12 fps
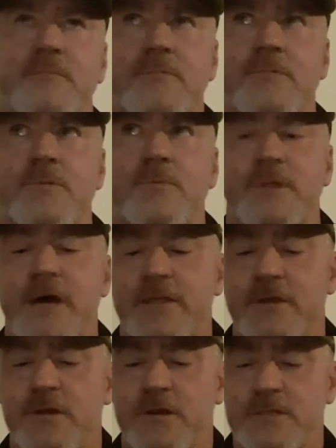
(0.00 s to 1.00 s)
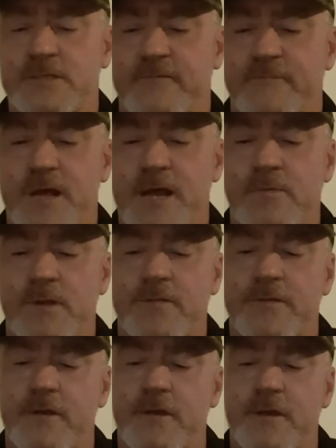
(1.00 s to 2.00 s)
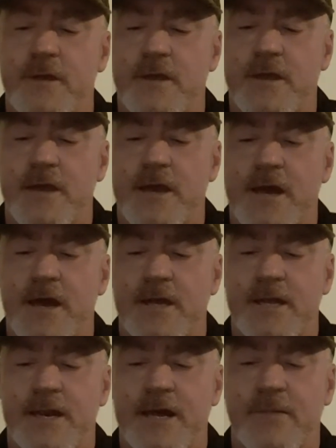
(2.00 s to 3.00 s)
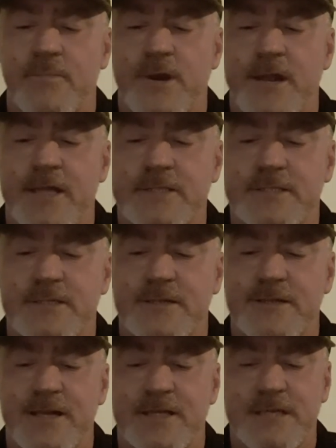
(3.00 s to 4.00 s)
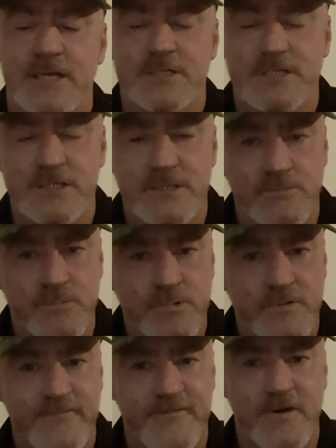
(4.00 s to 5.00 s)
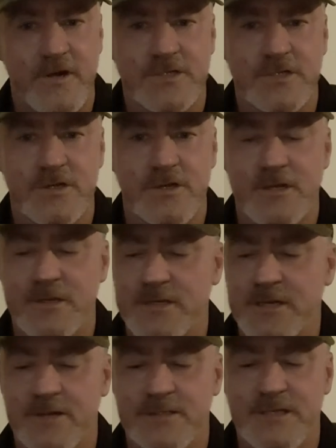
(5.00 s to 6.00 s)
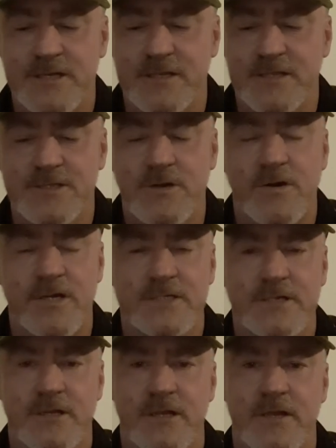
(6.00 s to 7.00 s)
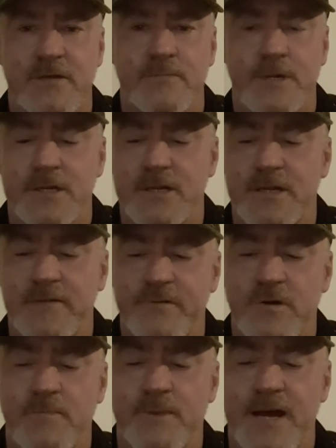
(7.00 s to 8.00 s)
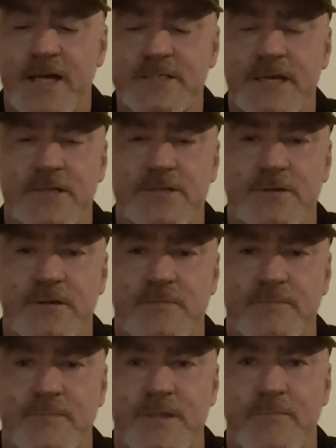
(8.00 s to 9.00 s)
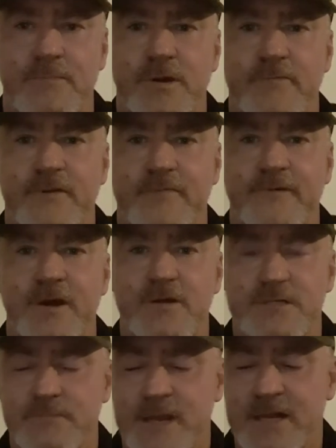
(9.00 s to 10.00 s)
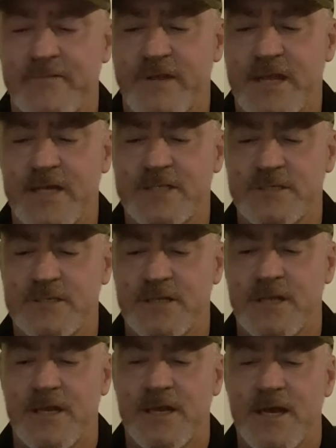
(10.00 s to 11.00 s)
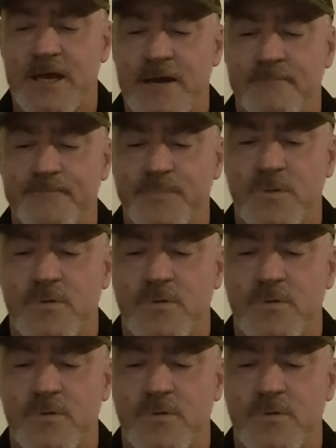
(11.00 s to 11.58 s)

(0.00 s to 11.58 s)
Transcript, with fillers: With other units I've played with in other brands, it's just a real fine turn. It's only the tiniest little increment, and you've gone past that that perfect focus magnification, or